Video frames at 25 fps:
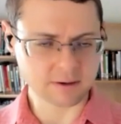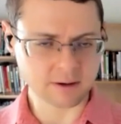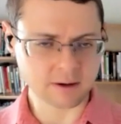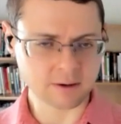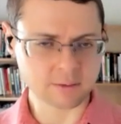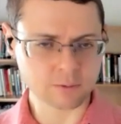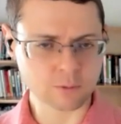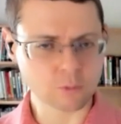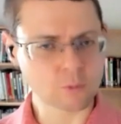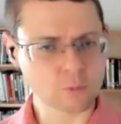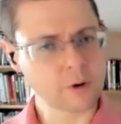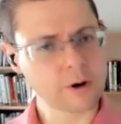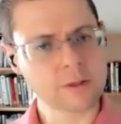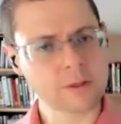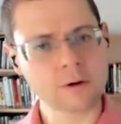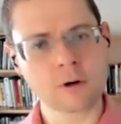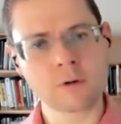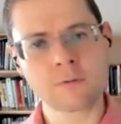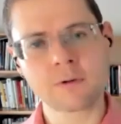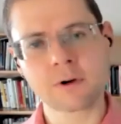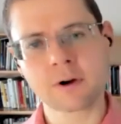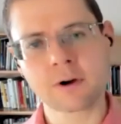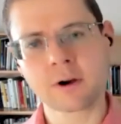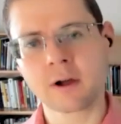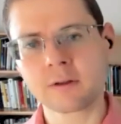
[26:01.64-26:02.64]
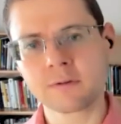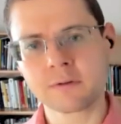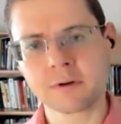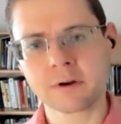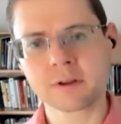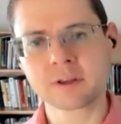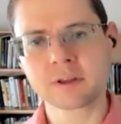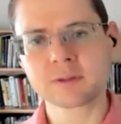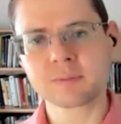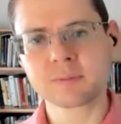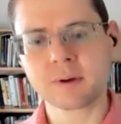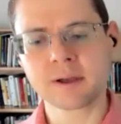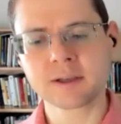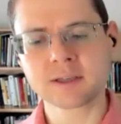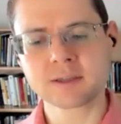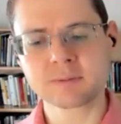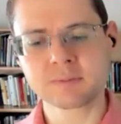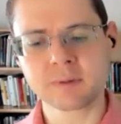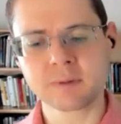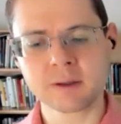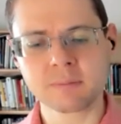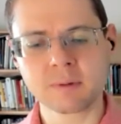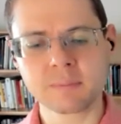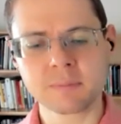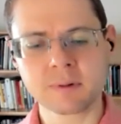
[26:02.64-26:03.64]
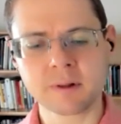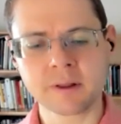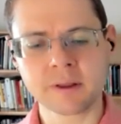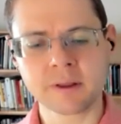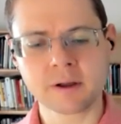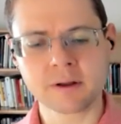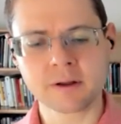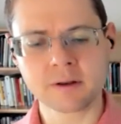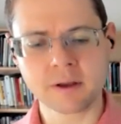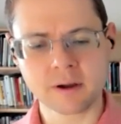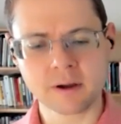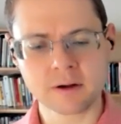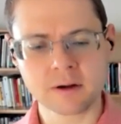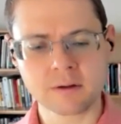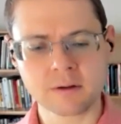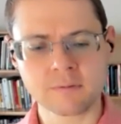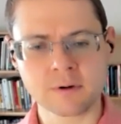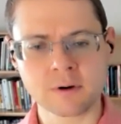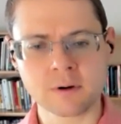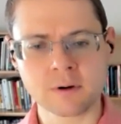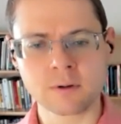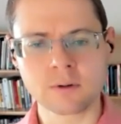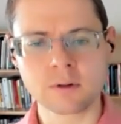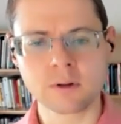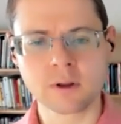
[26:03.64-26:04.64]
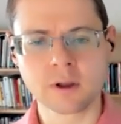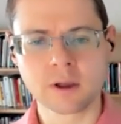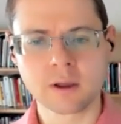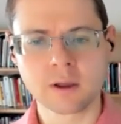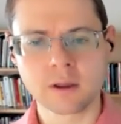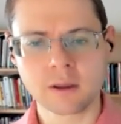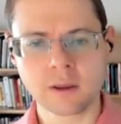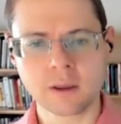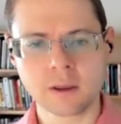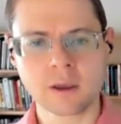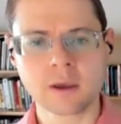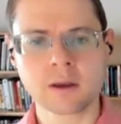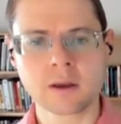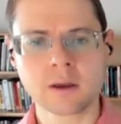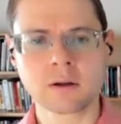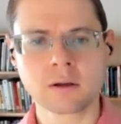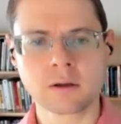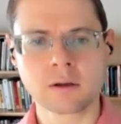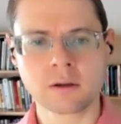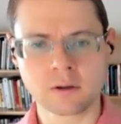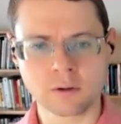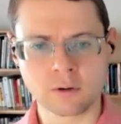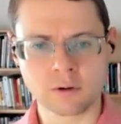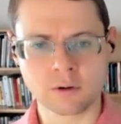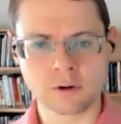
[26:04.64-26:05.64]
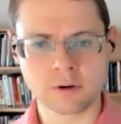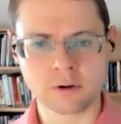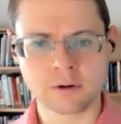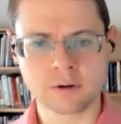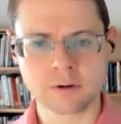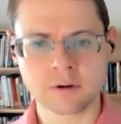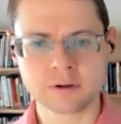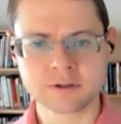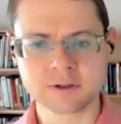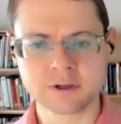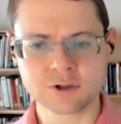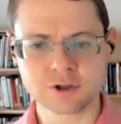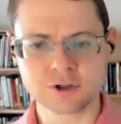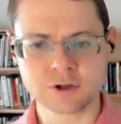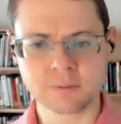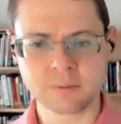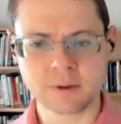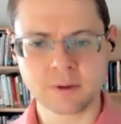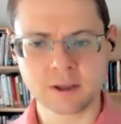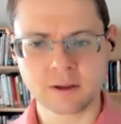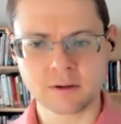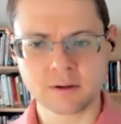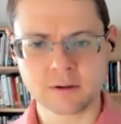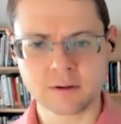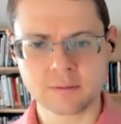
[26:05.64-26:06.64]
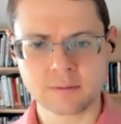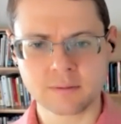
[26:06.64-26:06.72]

down, where the overconfidence bias might be playing a negative role in your decision making.